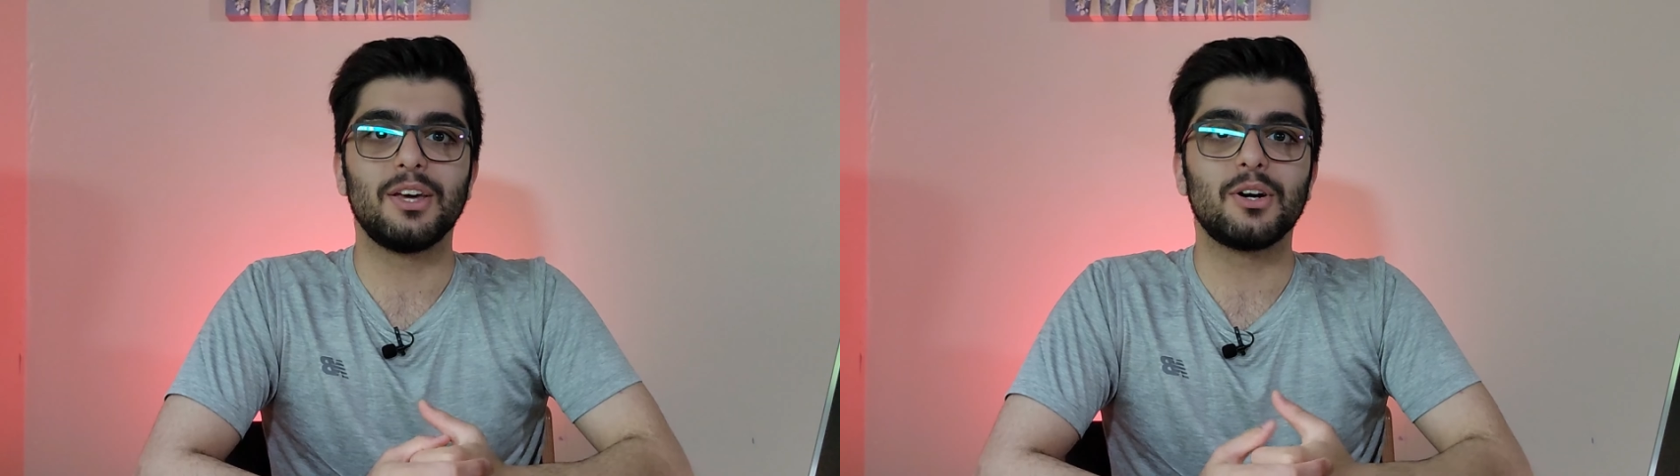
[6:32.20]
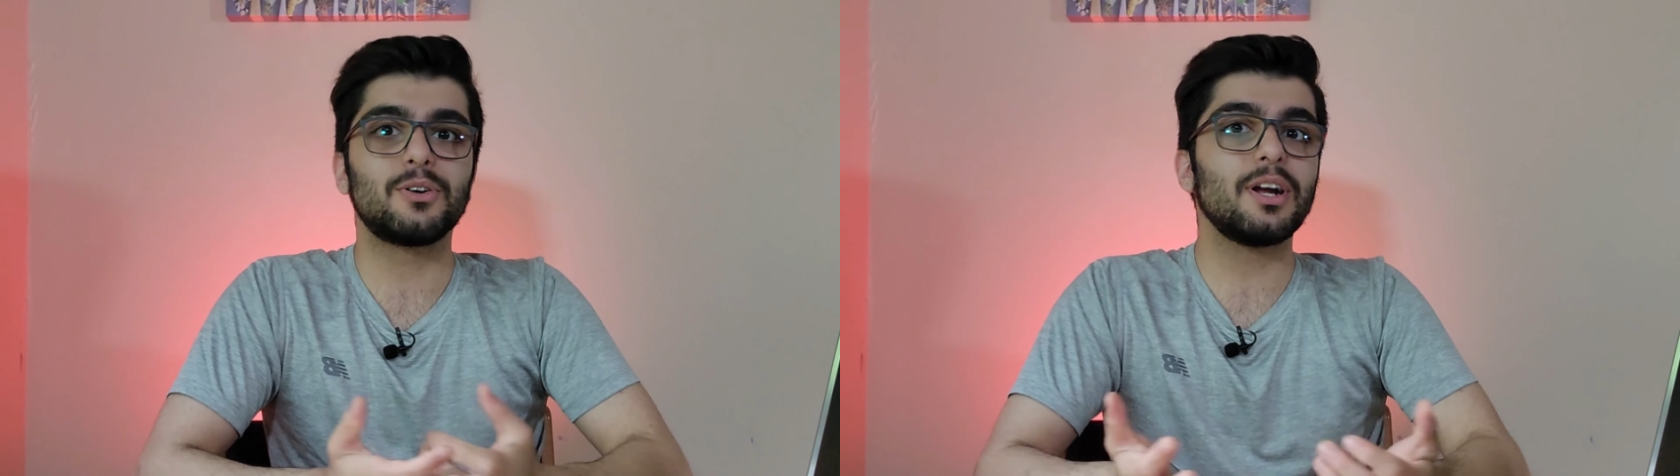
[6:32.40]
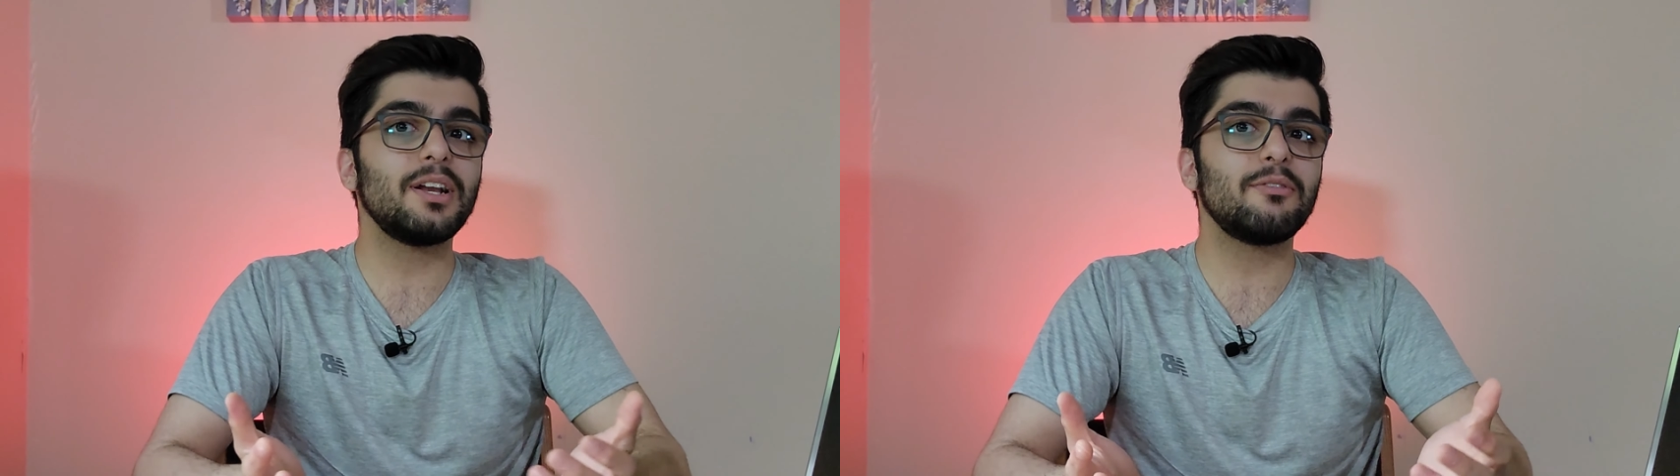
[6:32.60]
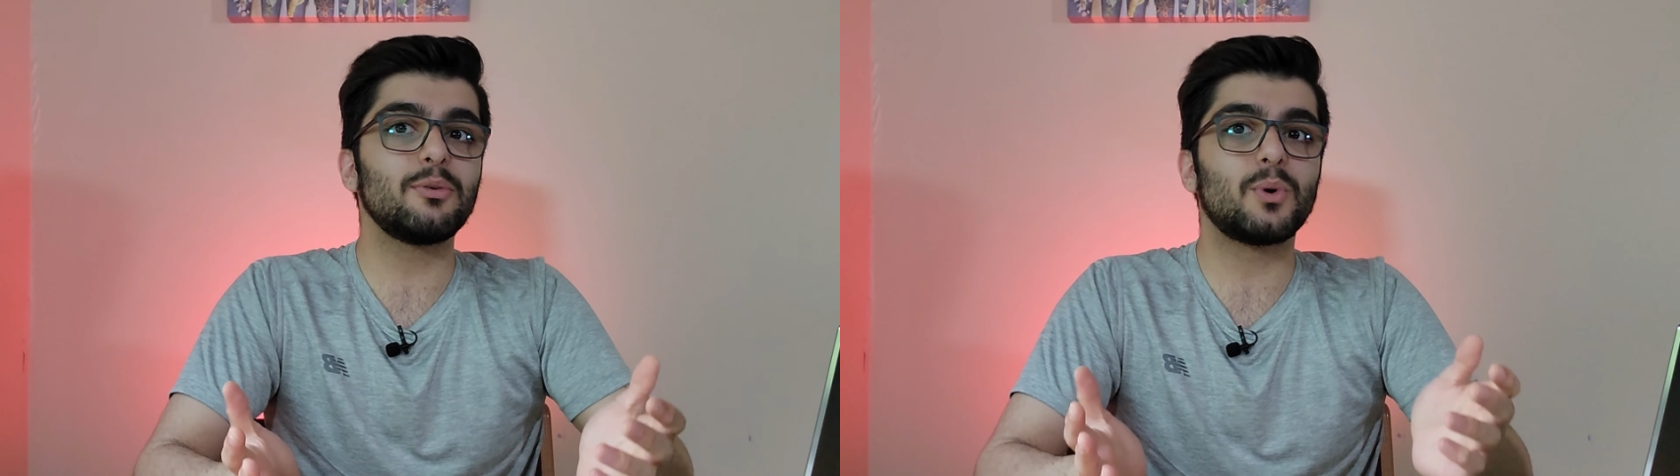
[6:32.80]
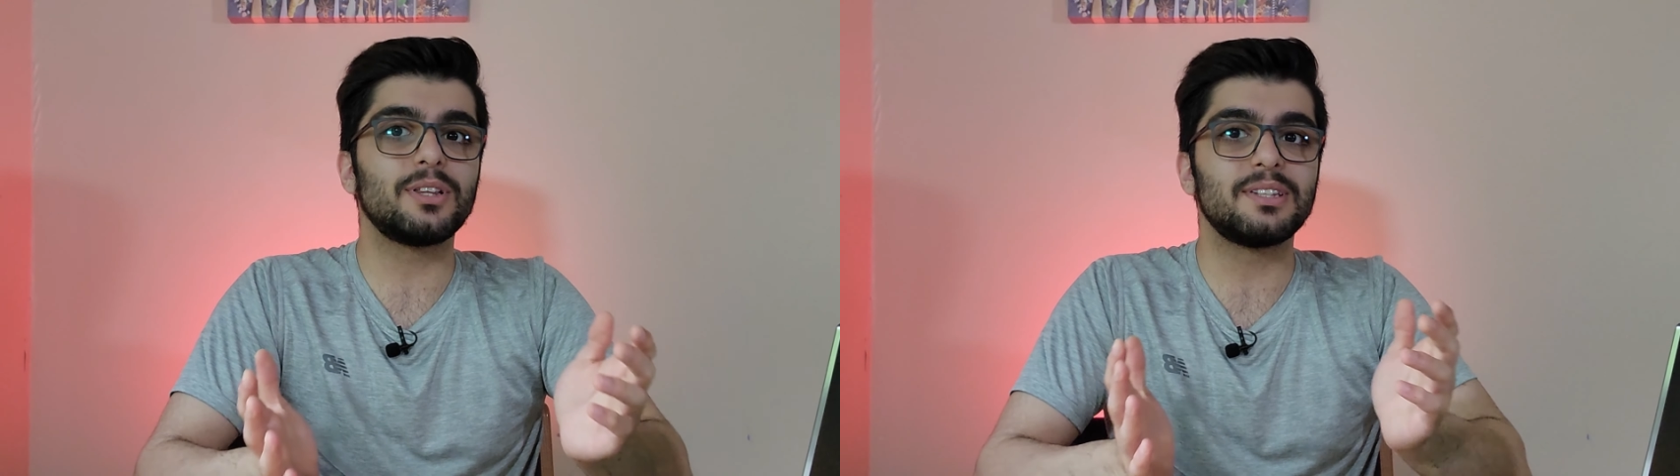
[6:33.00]
Alright
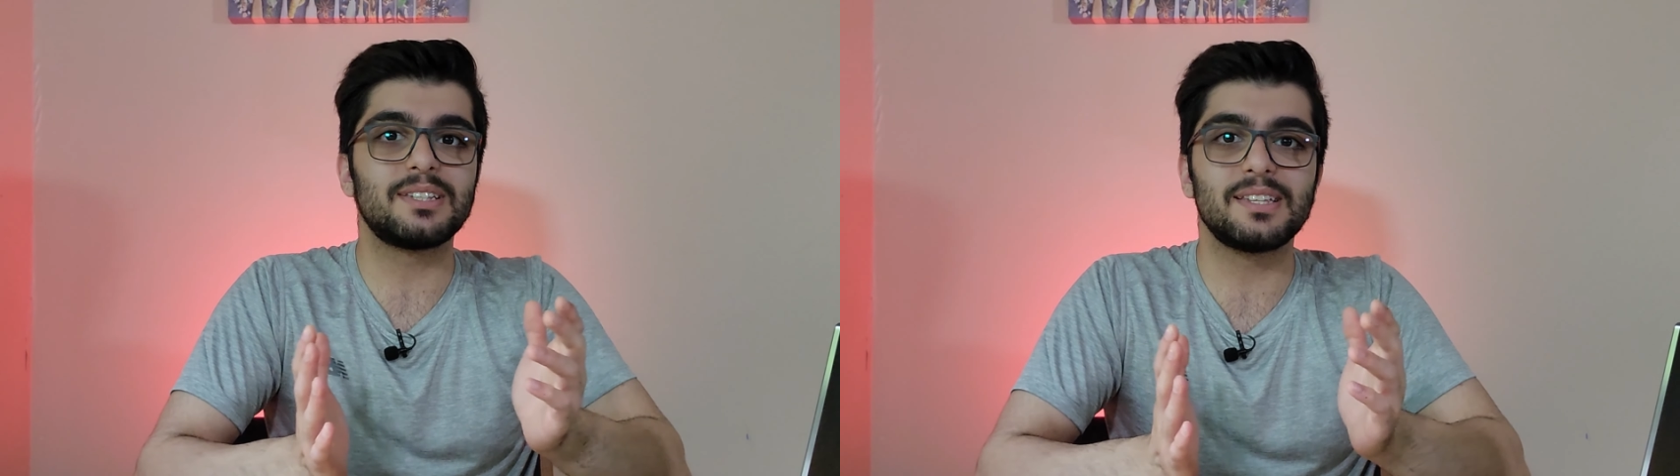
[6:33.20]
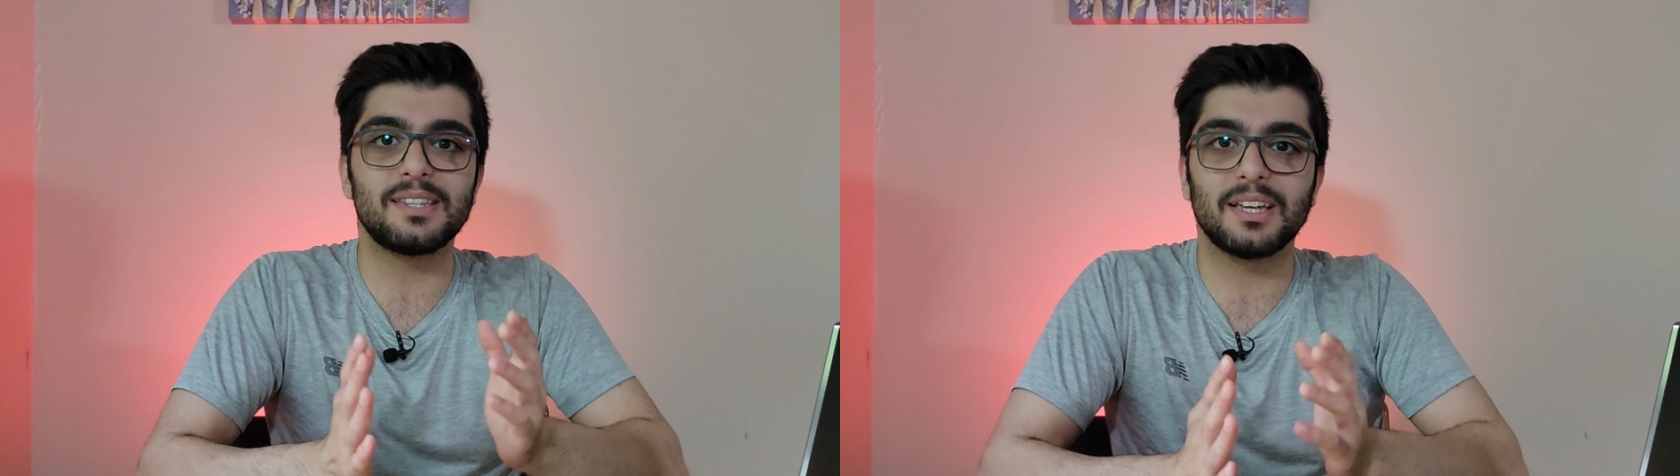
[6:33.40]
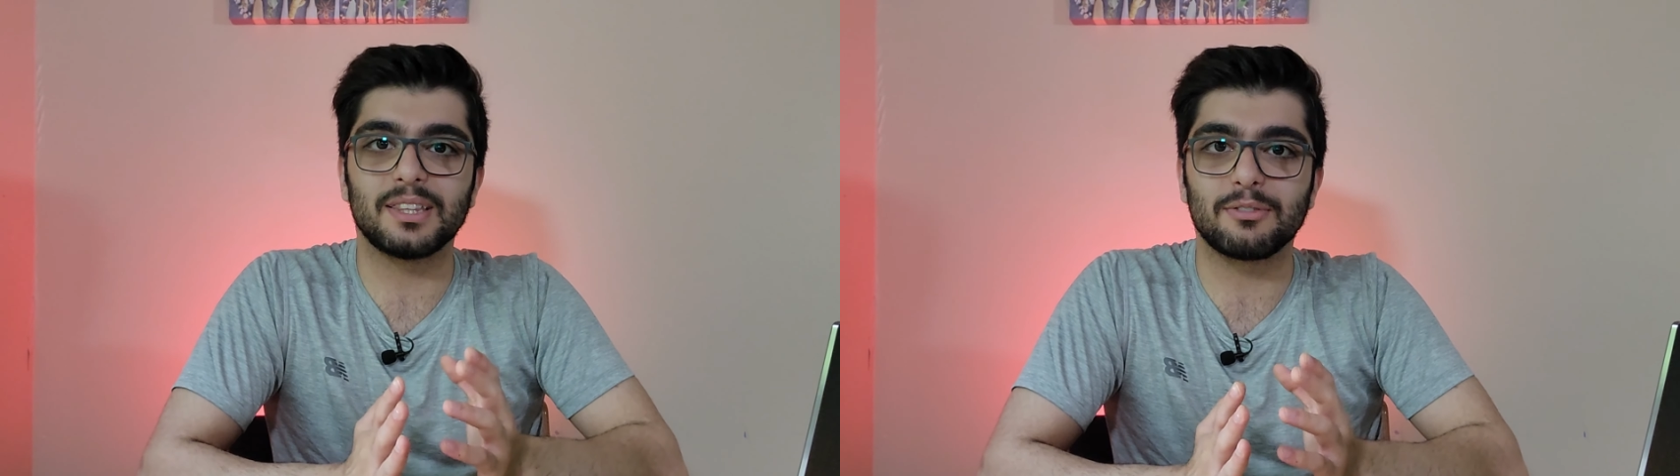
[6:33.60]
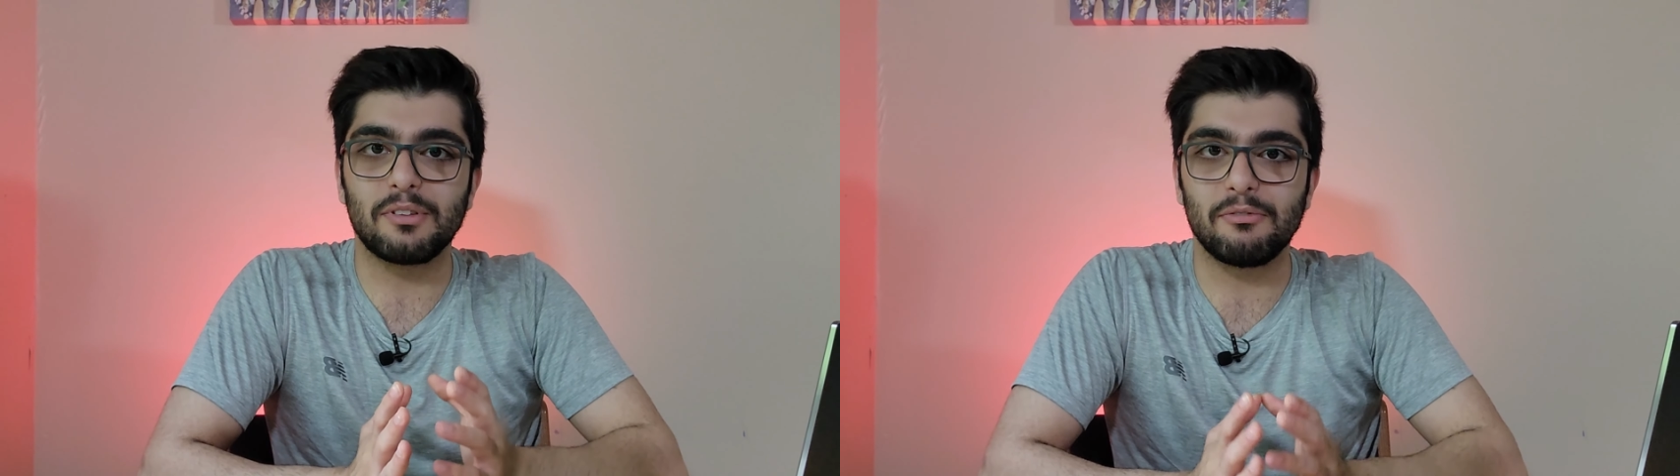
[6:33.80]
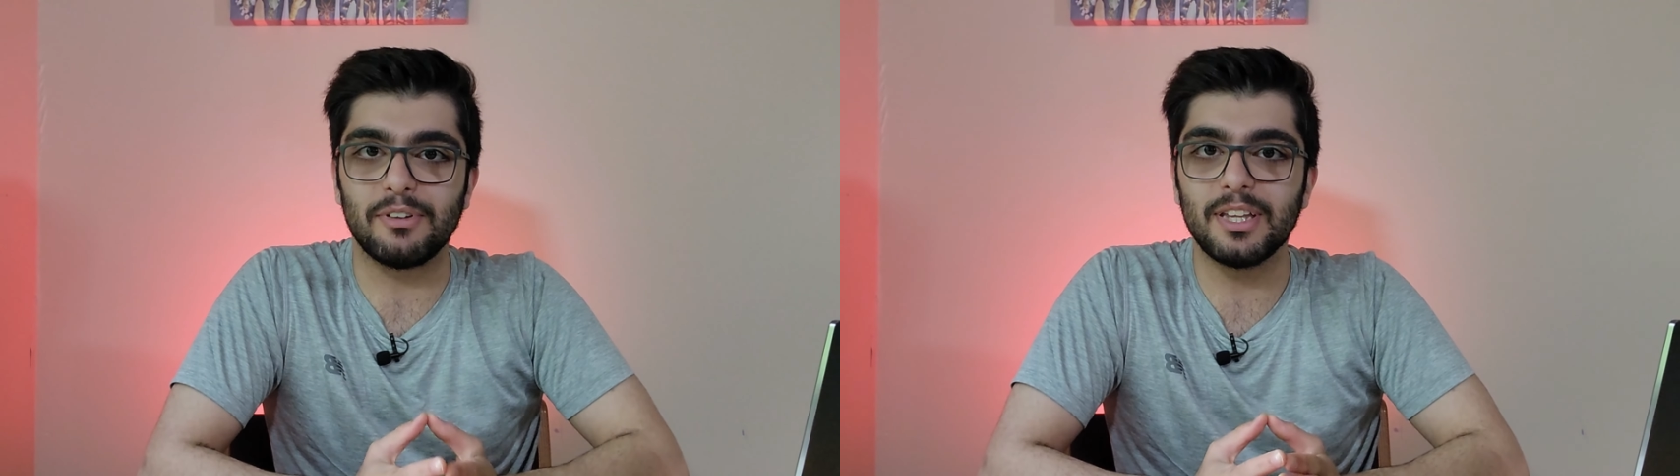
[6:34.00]
everyone, this is the end of
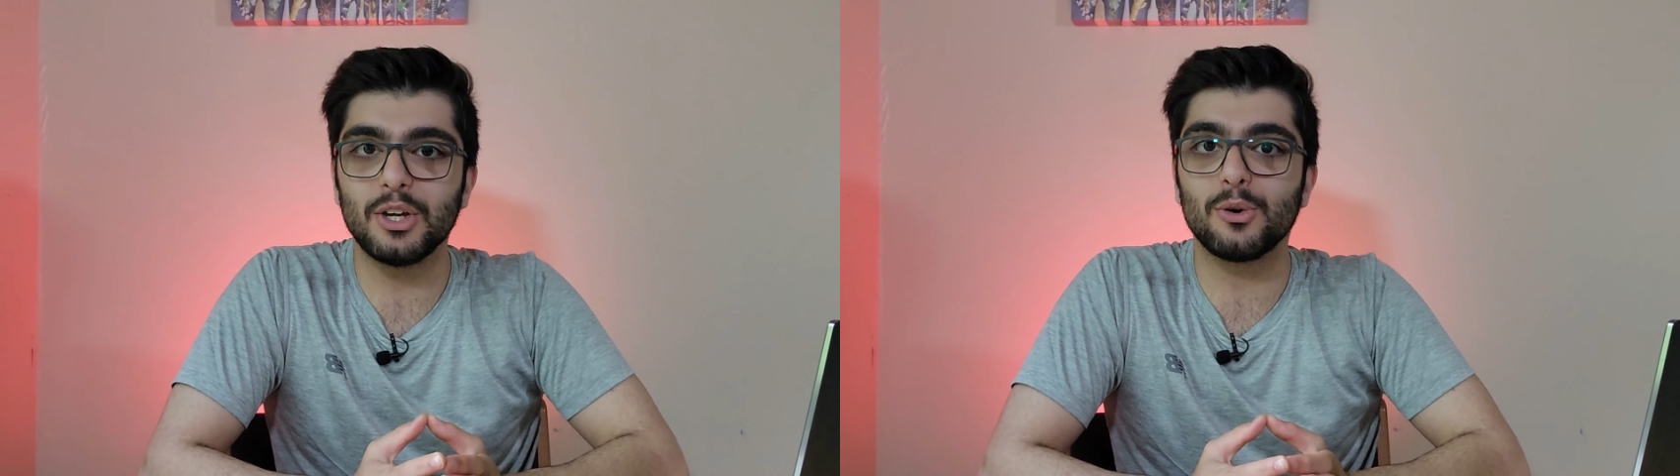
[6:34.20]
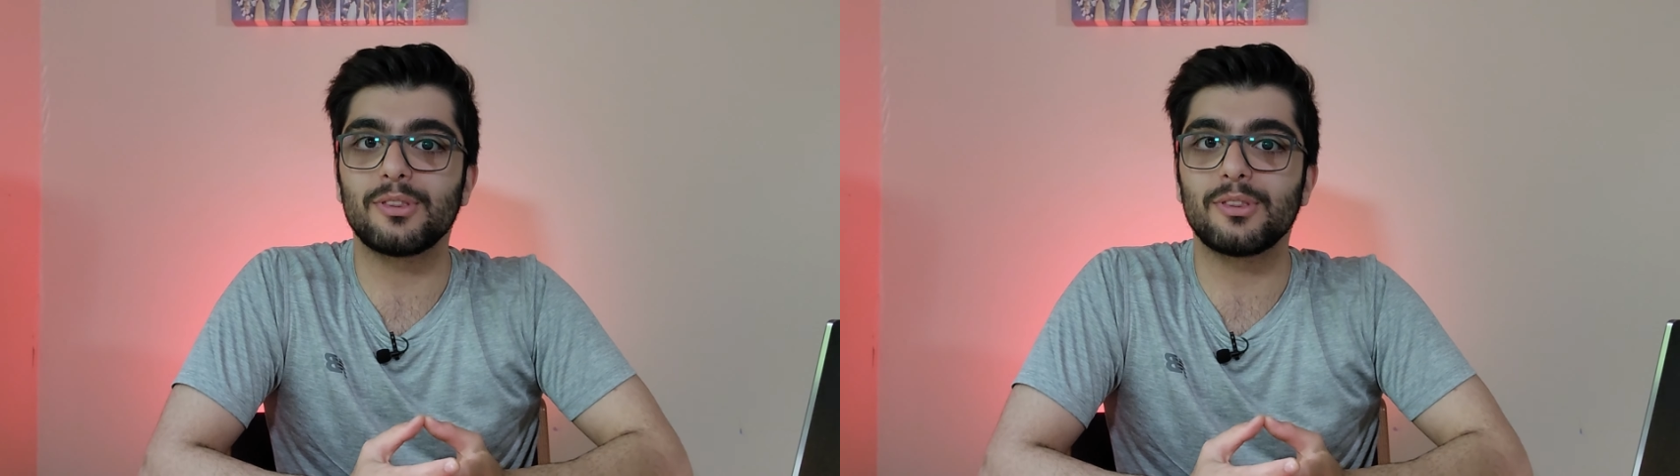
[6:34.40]
the video.